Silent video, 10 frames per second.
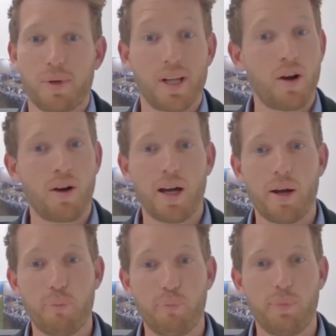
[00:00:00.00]
there's probably a
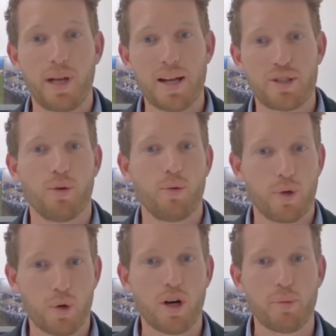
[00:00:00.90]

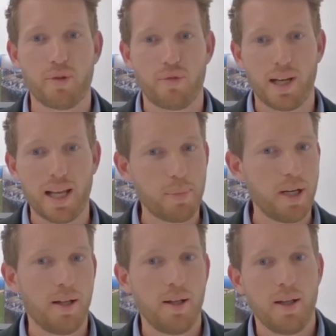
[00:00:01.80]
larger requirement for
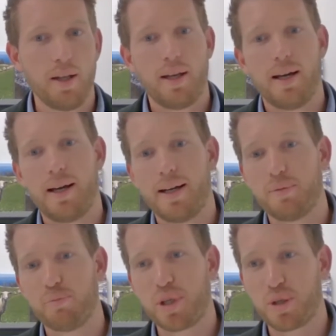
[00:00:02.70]
labour
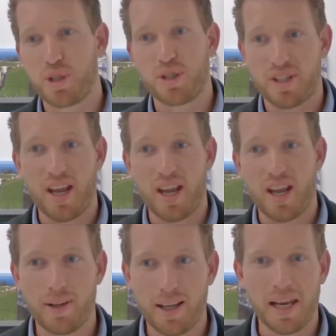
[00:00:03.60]
because you
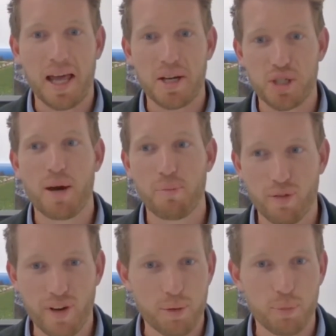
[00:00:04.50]
just have a larger
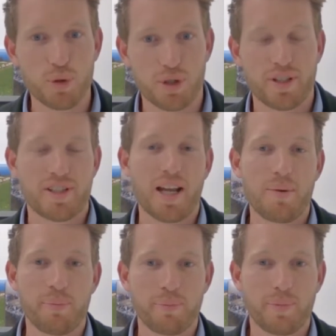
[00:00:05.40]
number of animals on the
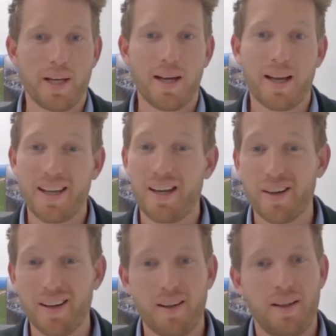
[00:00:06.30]
same
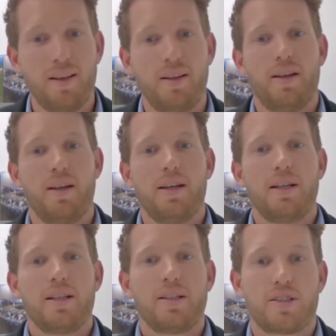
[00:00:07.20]
area.
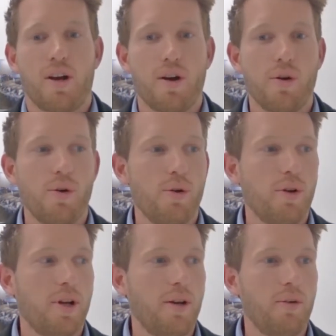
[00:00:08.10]

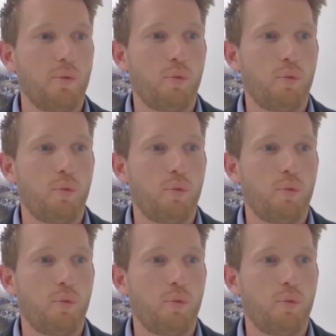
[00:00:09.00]
So